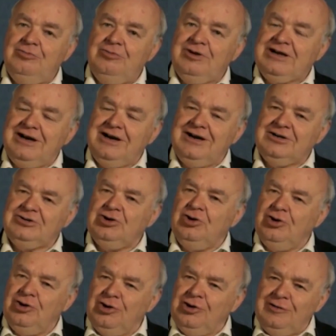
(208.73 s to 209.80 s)
regard
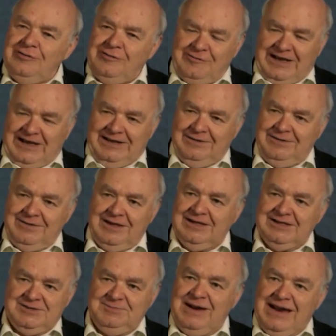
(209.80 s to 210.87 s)
all faith
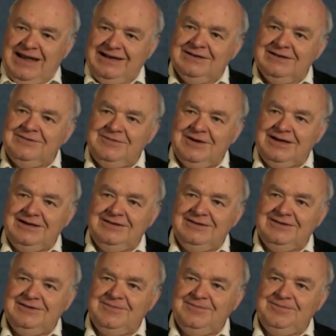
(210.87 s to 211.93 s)
as blind
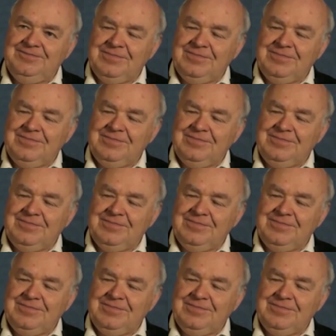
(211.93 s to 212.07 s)
faith.